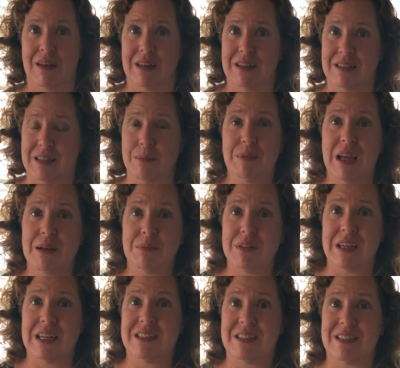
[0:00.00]
Sometimes
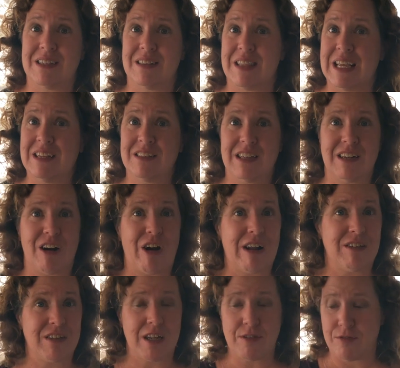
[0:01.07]
it's things that are
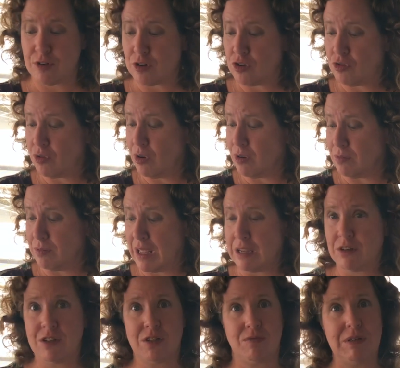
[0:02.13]
outside of your control.
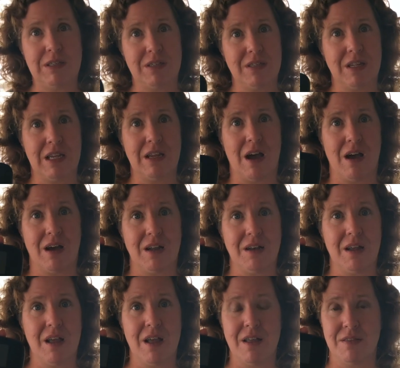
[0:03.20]
Like just recently on
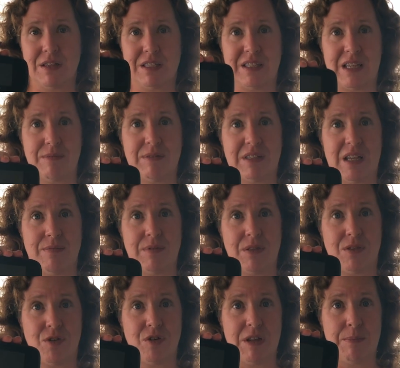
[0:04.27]
this
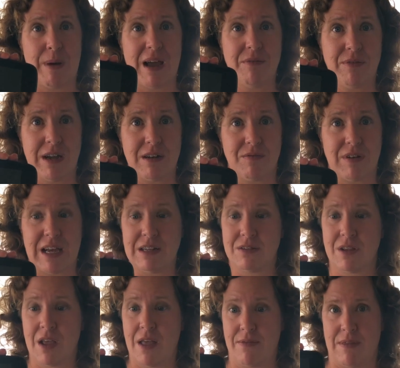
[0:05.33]
7730 MiFi
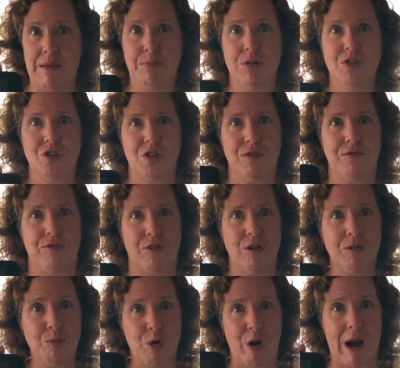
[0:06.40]
device, they pushed a
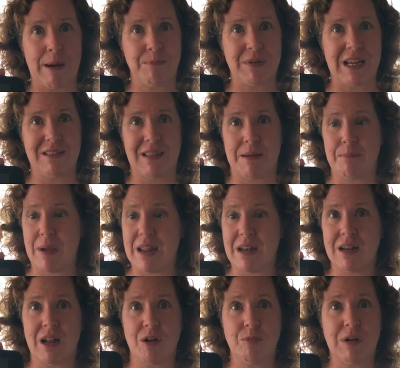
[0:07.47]
firmware update that made
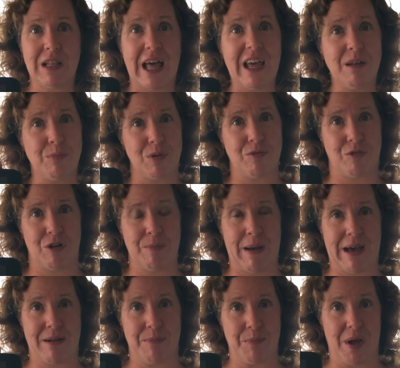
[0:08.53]
it unreliable for
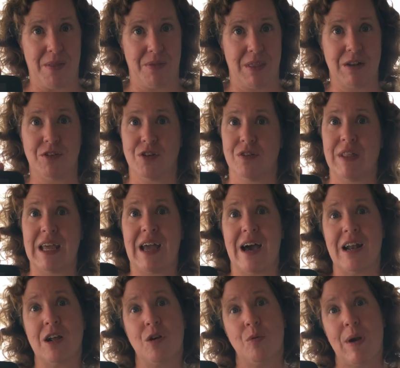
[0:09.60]
about a month until they
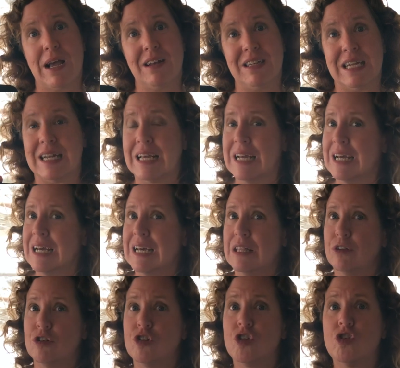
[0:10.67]
got it corrected.
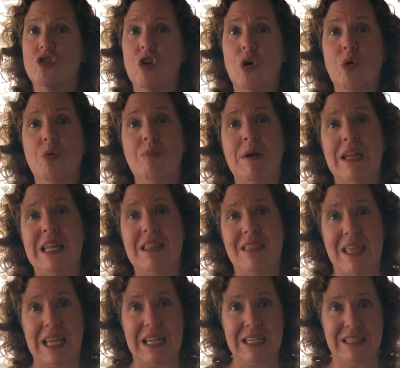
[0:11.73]
There's so many
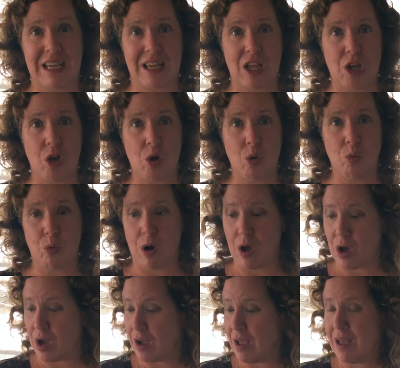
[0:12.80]
things that can go
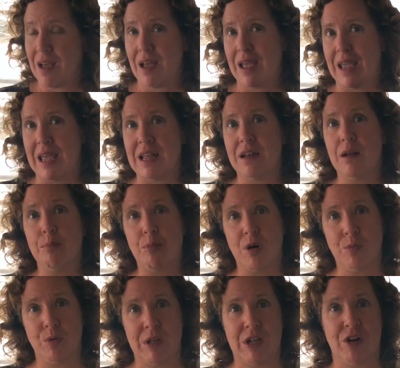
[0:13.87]
wrong in
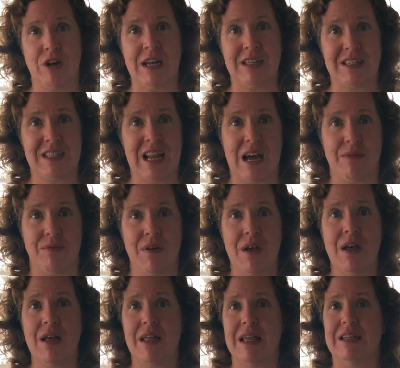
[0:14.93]
mobile internet stuff.
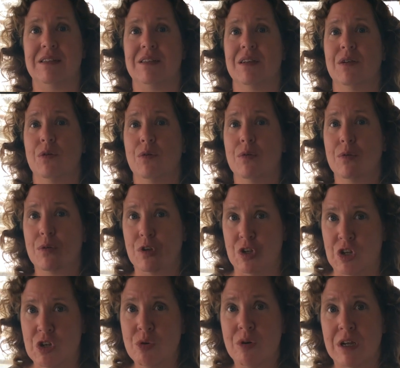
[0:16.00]
Is
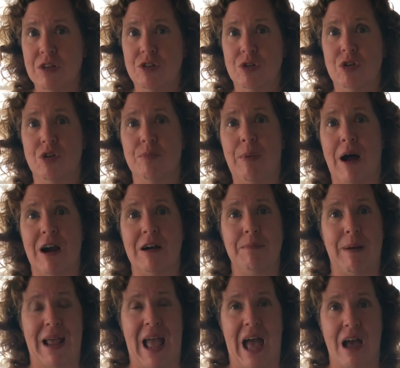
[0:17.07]
you can do your
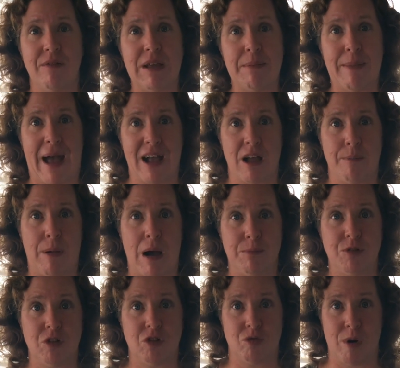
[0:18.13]
part by having backup
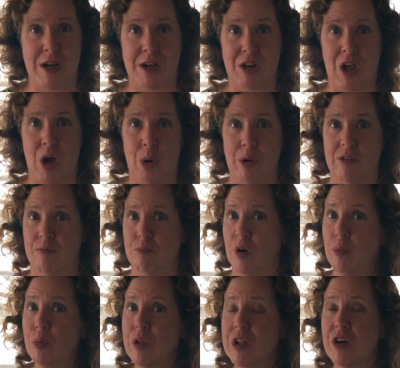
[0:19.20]
options ready to go. If
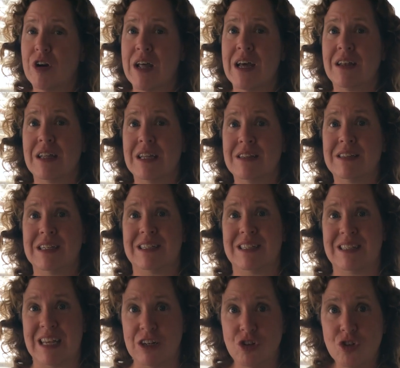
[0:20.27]
mobile internet is
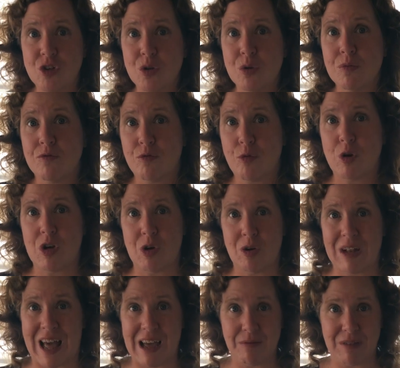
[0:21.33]
essential for your
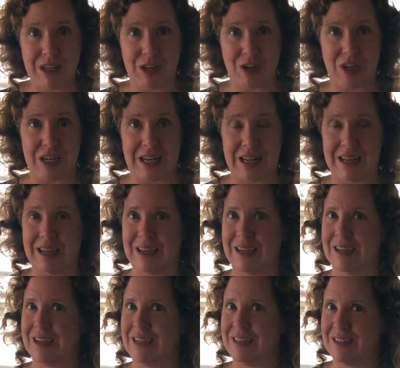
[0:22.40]
livelihood,
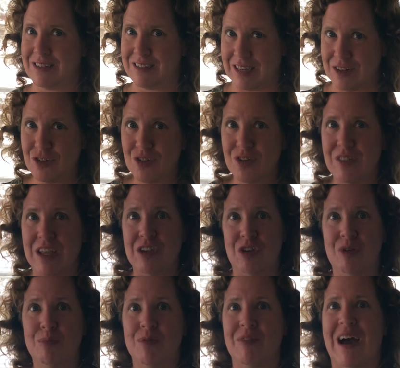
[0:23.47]
it's essential that
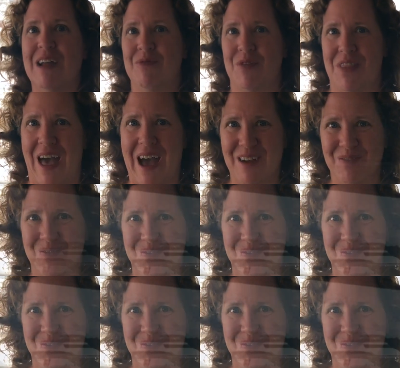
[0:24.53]
you provide for that.